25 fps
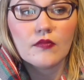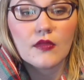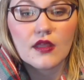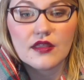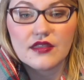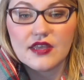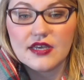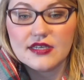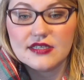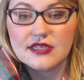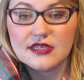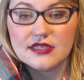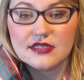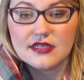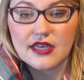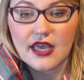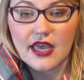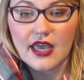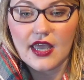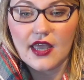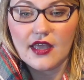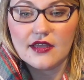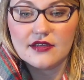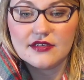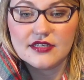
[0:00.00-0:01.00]
This is
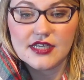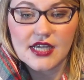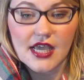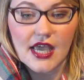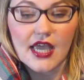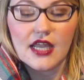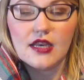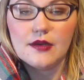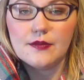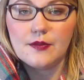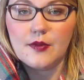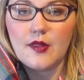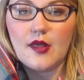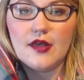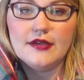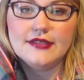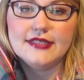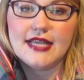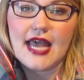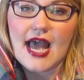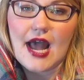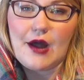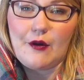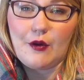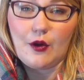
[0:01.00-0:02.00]
a 10+
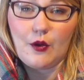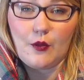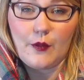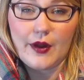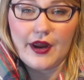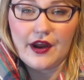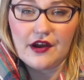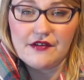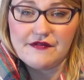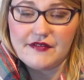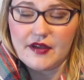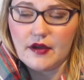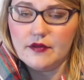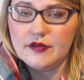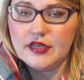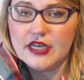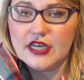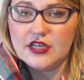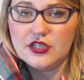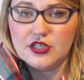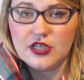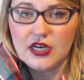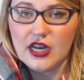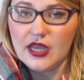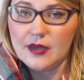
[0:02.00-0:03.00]
hour wear
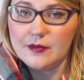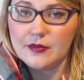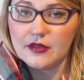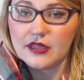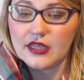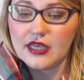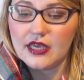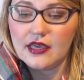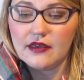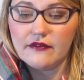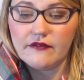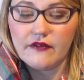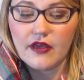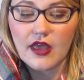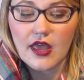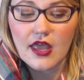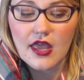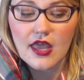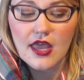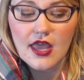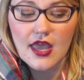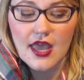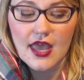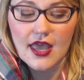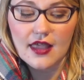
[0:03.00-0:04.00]
foundation, I believe.
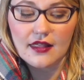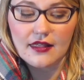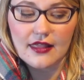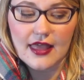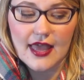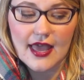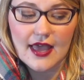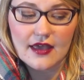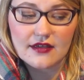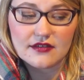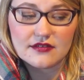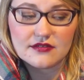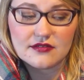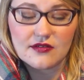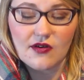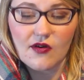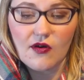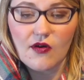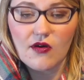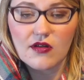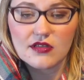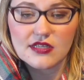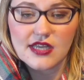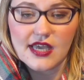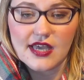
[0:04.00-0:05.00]
It lasts
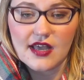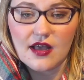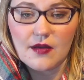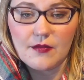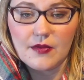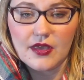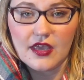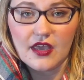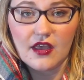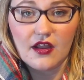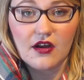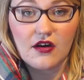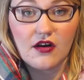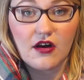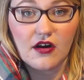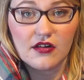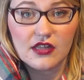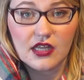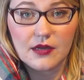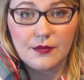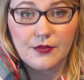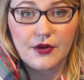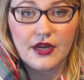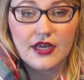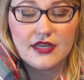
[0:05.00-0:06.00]
all day on me. It
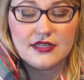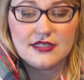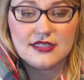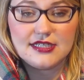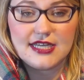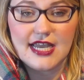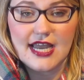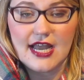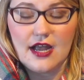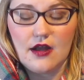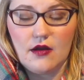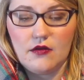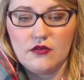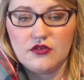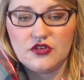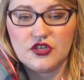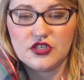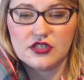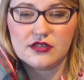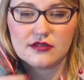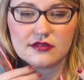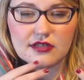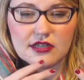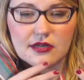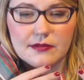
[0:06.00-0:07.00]
hardly breaks down,
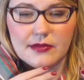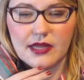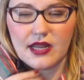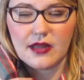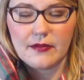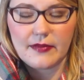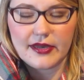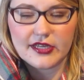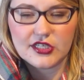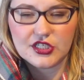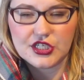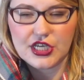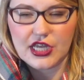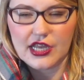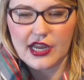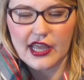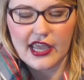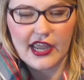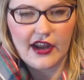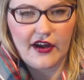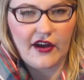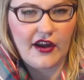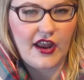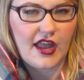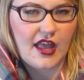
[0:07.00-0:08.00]
just a little bit in my chin
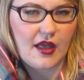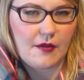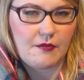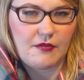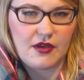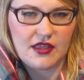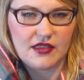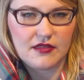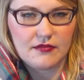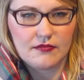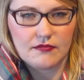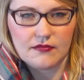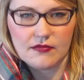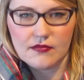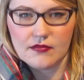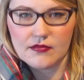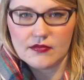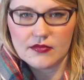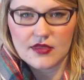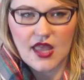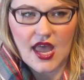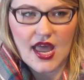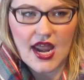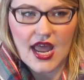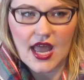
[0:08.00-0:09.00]
area, but
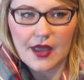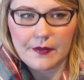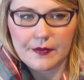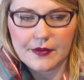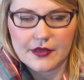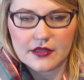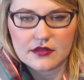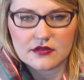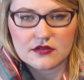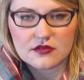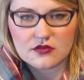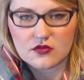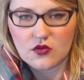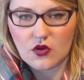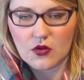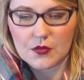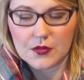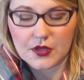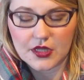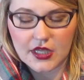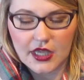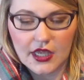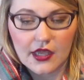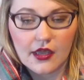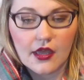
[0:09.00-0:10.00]
that happens
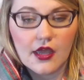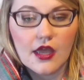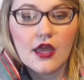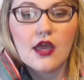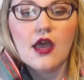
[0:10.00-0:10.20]
normally.